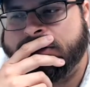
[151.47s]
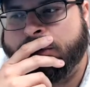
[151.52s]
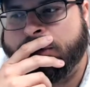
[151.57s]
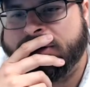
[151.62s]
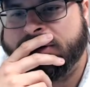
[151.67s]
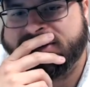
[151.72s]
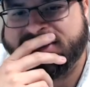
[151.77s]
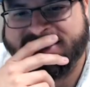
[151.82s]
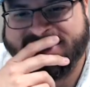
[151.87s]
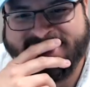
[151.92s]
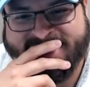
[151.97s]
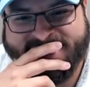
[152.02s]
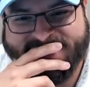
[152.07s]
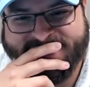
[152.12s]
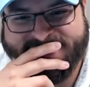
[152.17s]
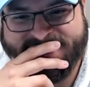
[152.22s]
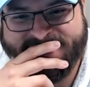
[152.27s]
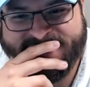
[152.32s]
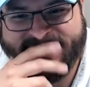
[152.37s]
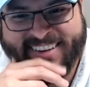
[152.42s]
questions
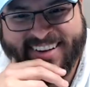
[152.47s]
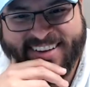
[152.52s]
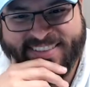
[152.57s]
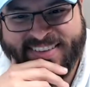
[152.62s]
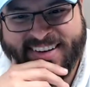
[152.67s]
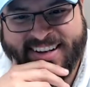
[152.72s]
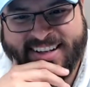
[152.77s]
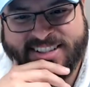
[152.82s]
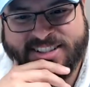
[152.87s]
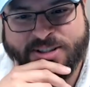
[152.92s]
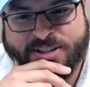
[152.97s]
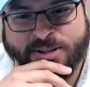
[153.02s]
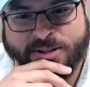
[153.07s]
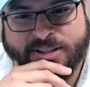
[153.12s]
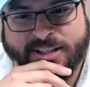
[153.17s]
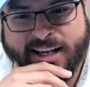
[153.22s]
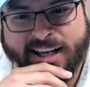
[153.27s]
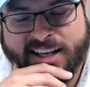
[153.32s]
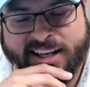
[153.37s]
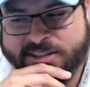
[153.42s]
I've had
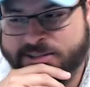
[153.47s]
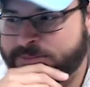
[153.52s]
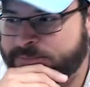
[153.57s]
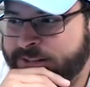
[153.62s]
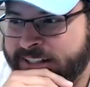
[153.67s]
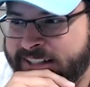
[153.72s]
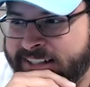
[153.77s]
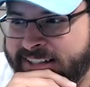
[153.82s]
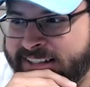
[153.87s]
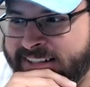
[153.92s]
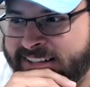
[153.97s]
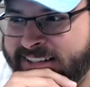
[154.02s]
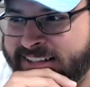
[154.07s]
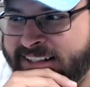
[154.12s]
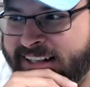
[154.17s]
students ask me,